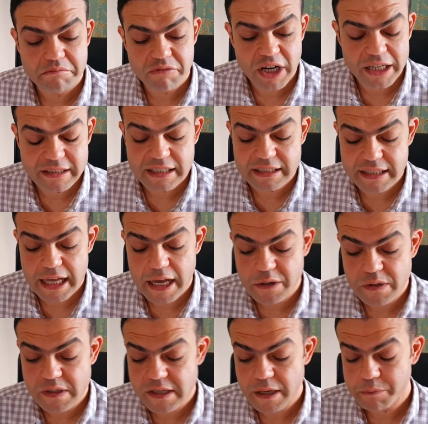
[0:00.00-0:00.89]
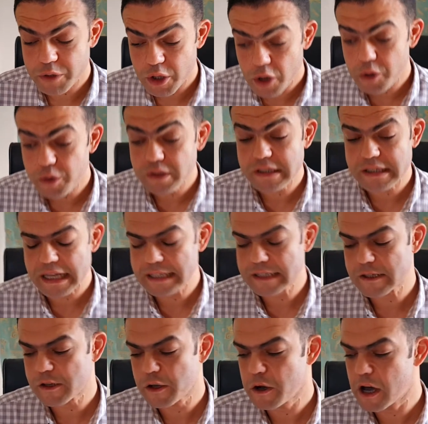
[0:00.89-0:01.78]
writing down some notes
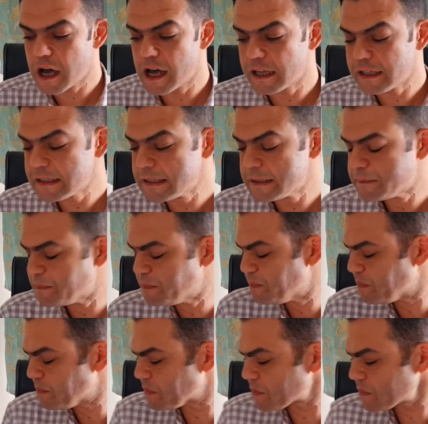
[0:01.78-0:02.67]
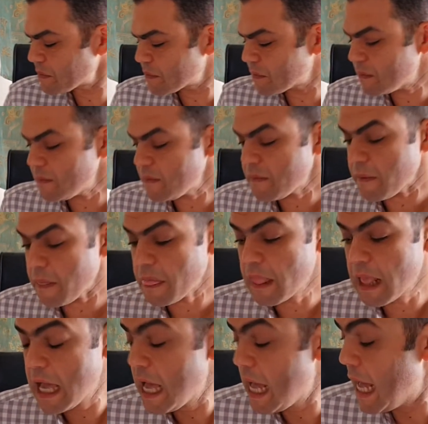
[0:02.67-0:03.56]
and so on.
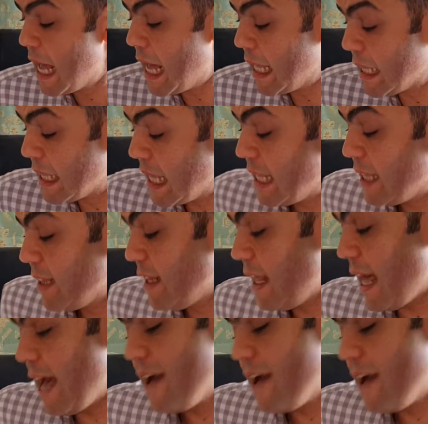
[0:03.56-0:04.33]
And then